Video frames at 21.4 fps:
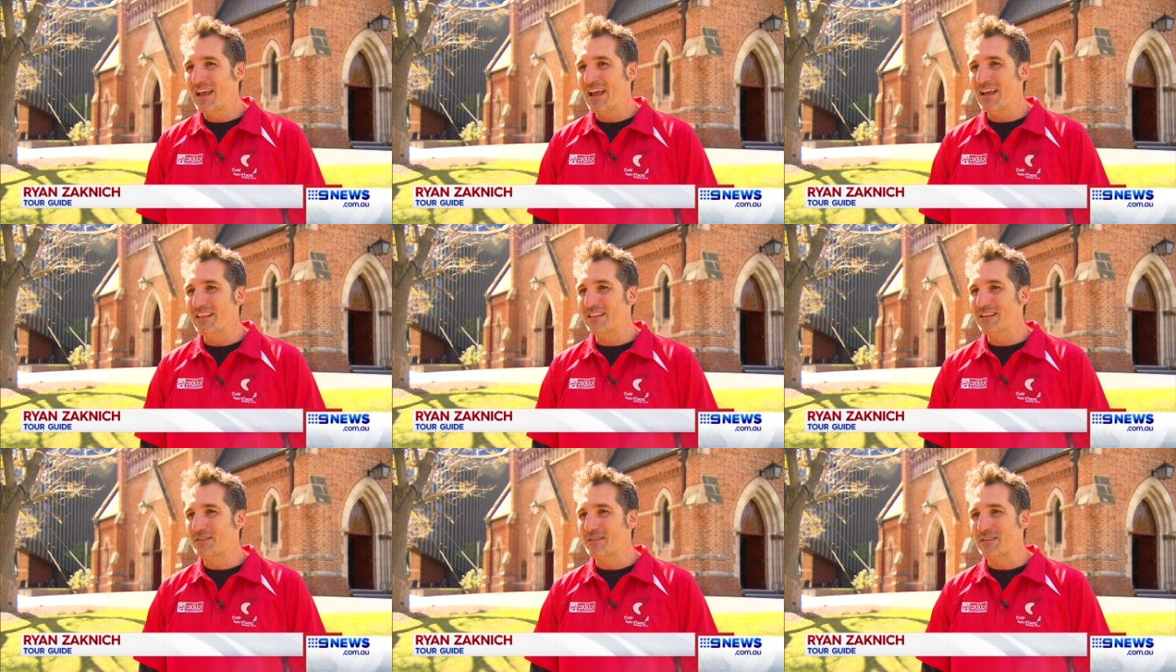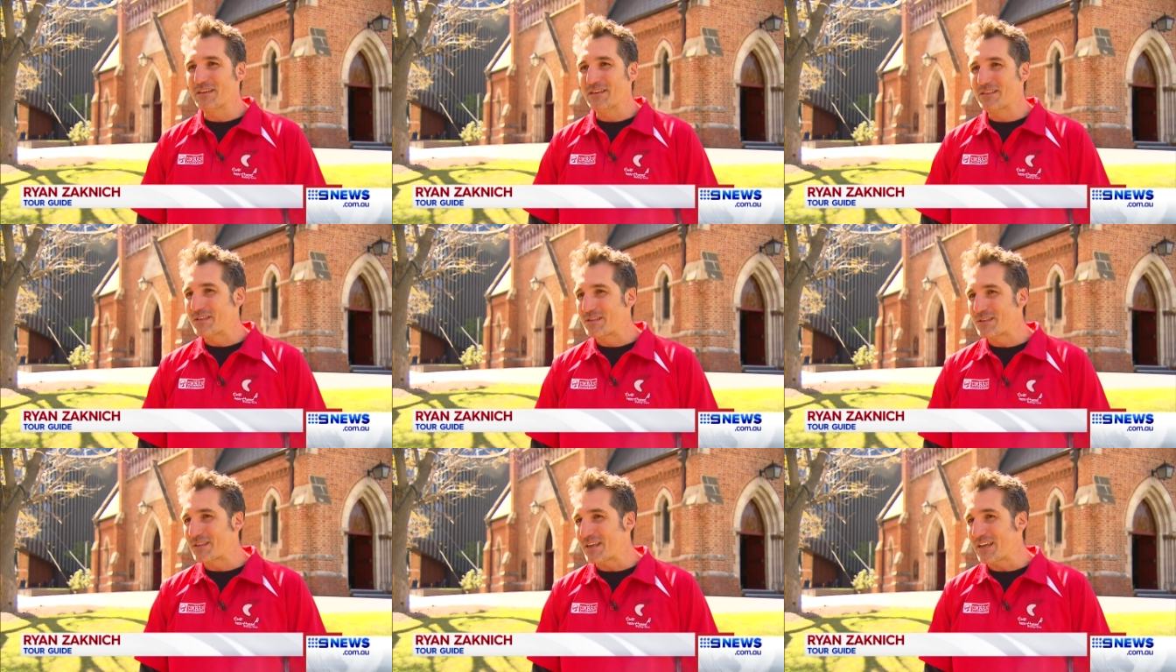and there's
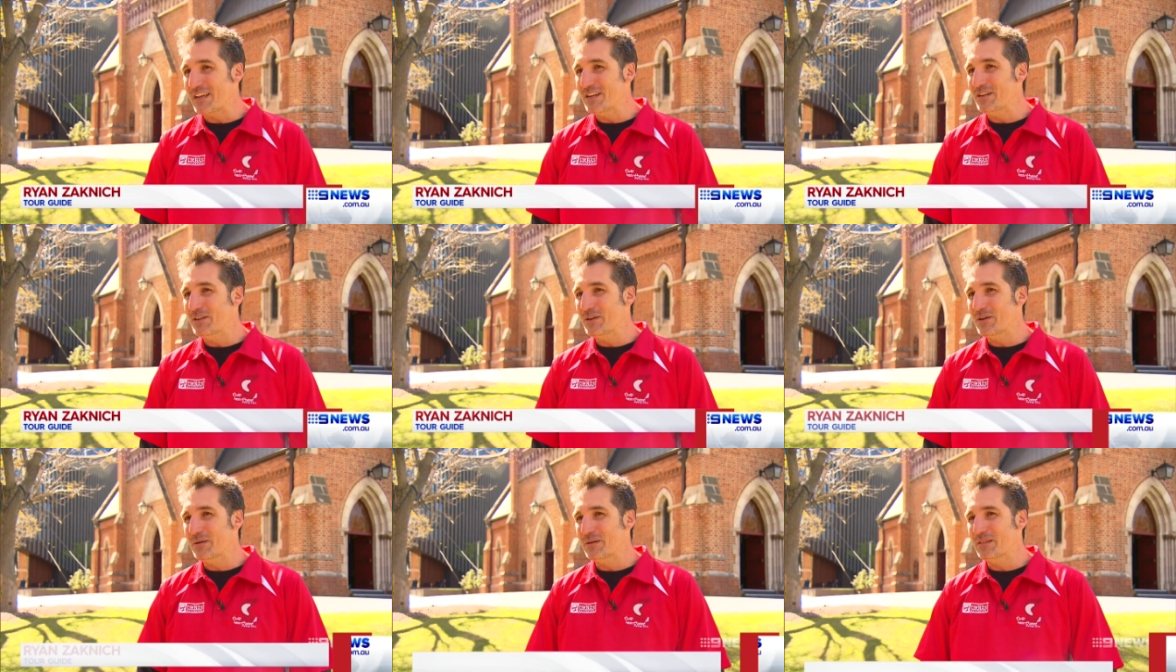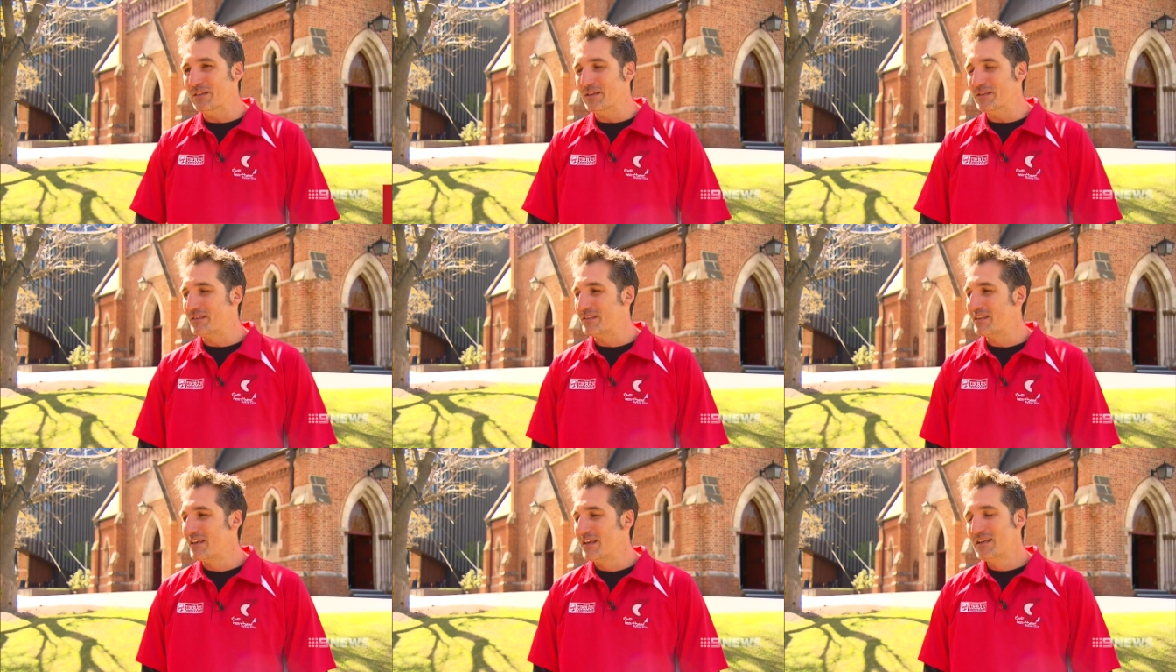things to see and do and
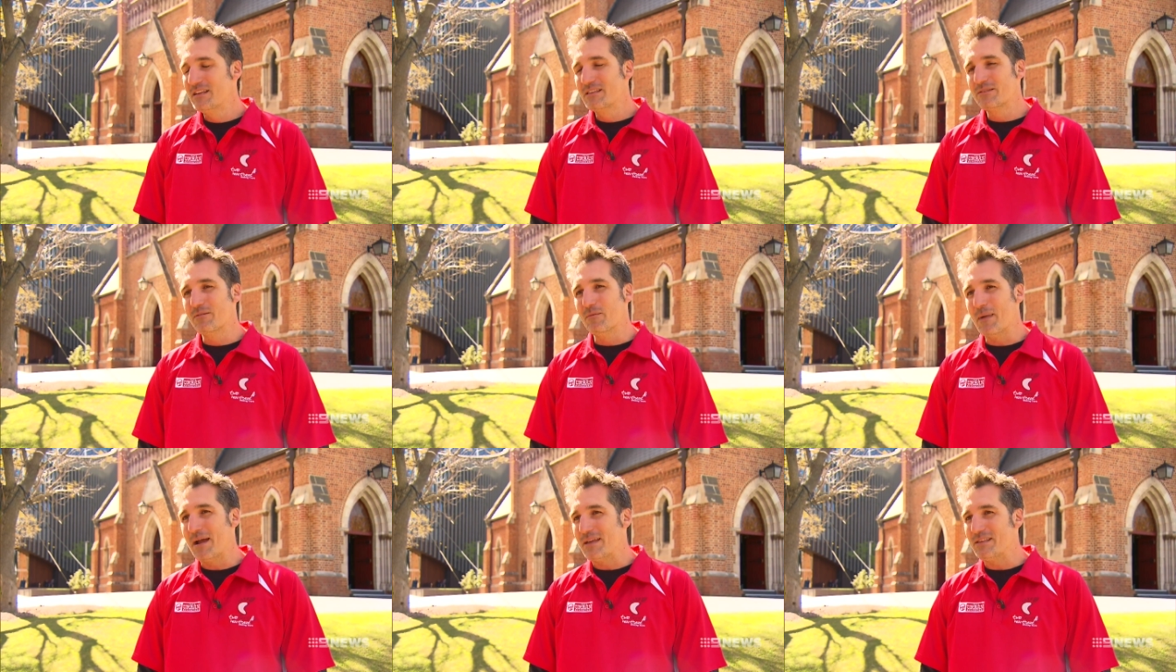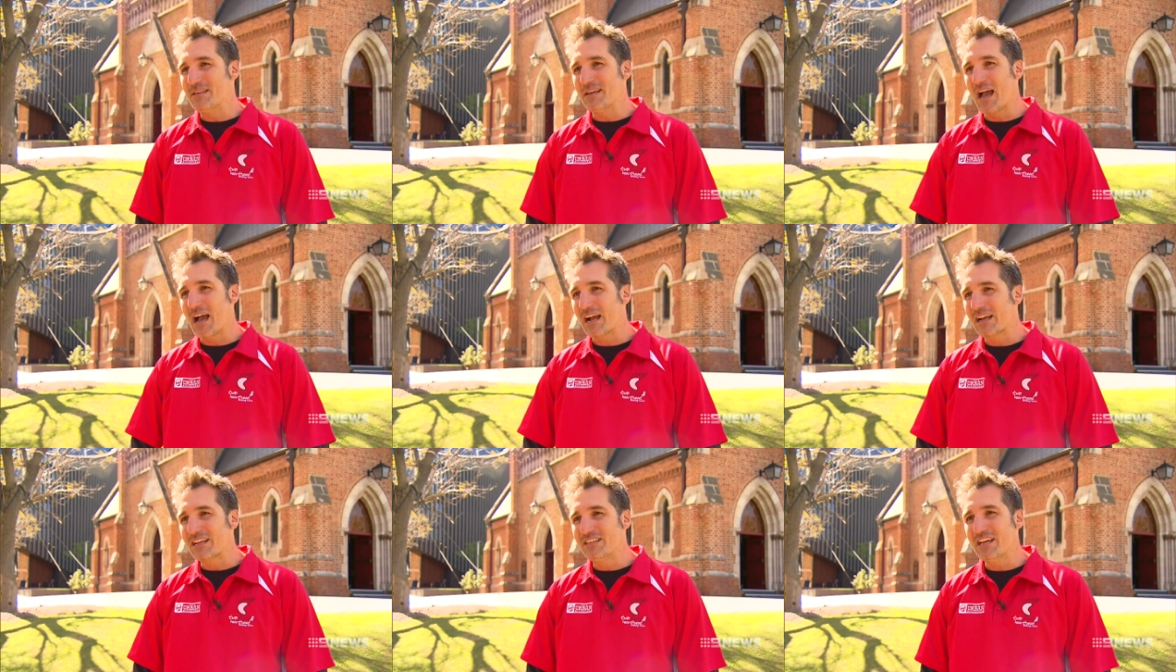there's some
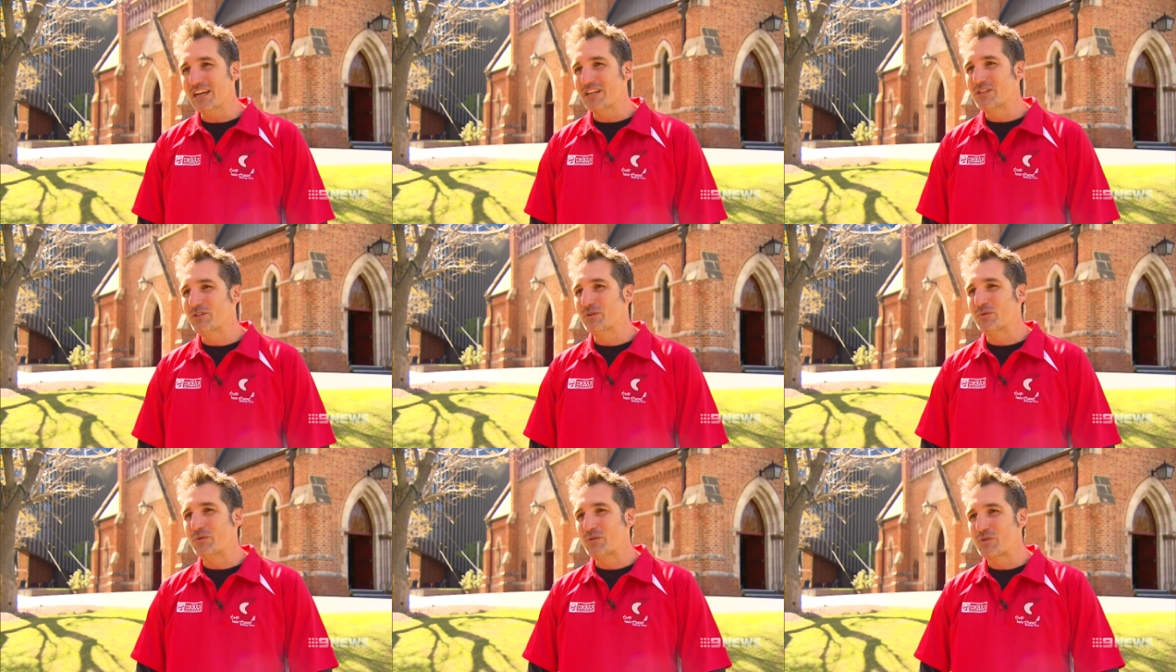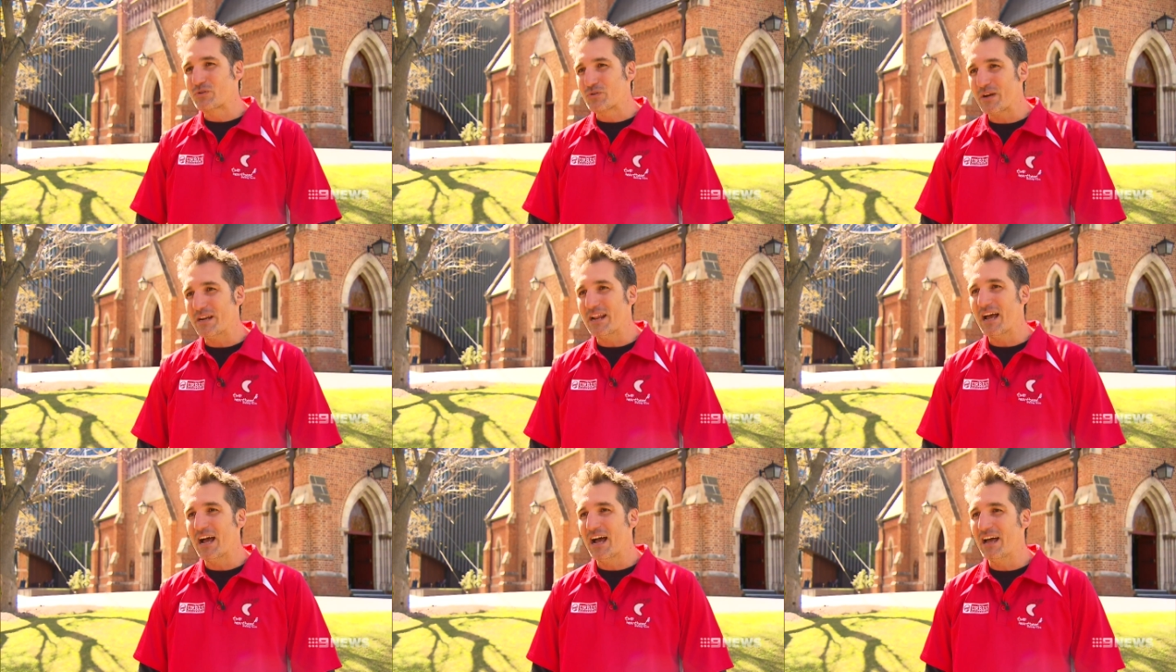amazing architecture and
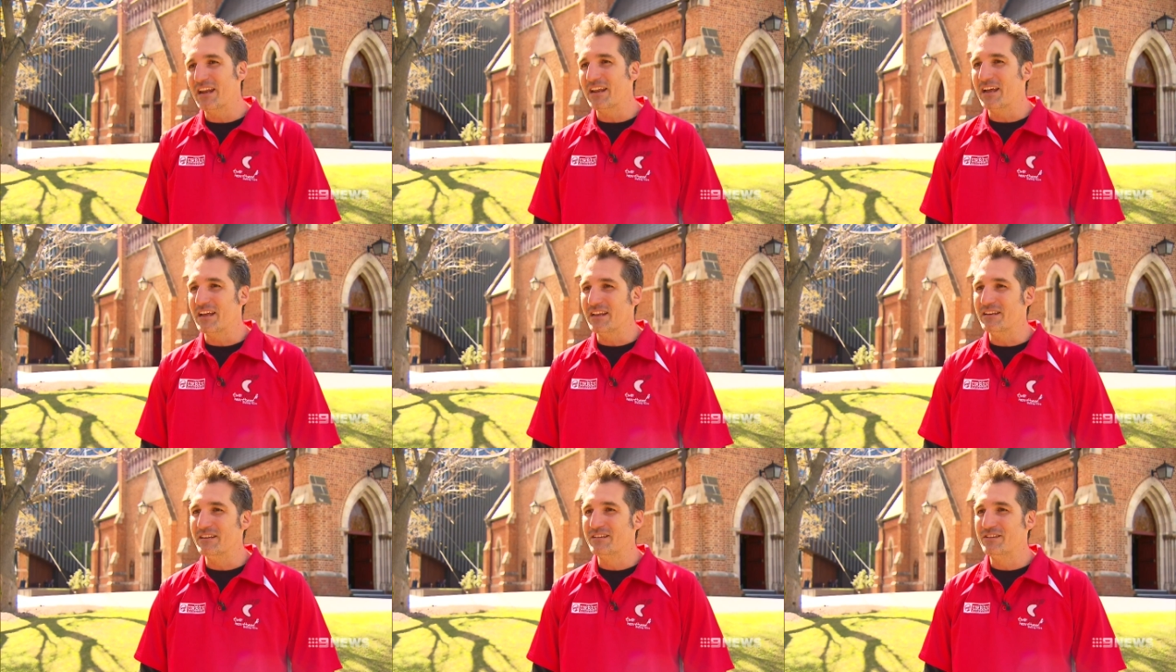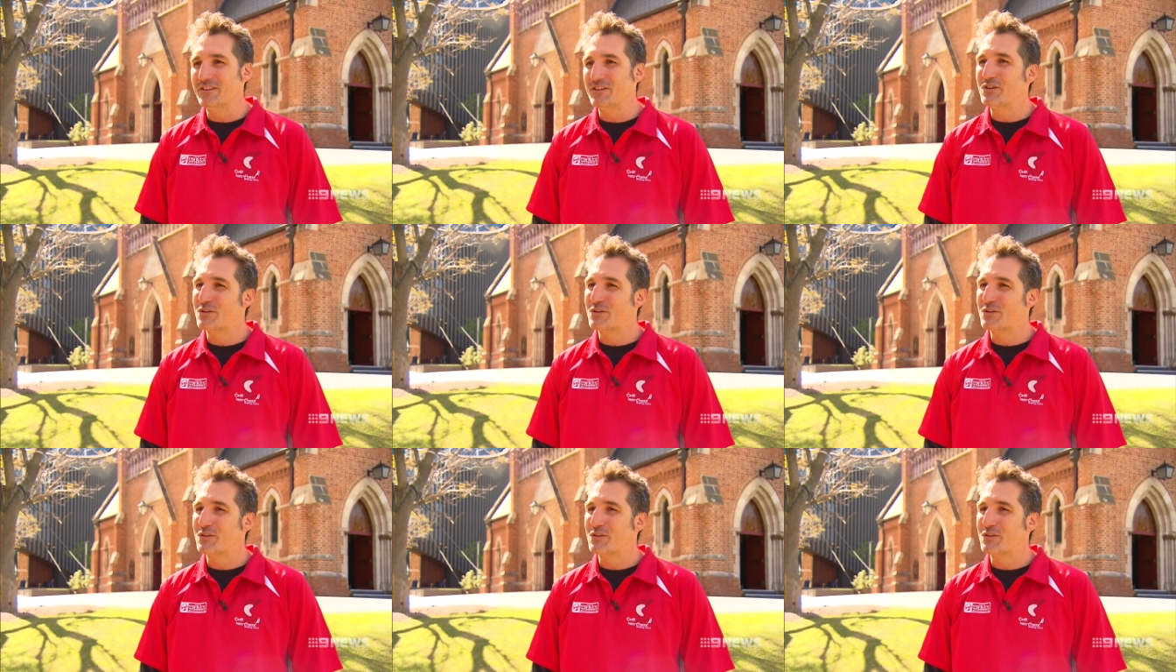street art and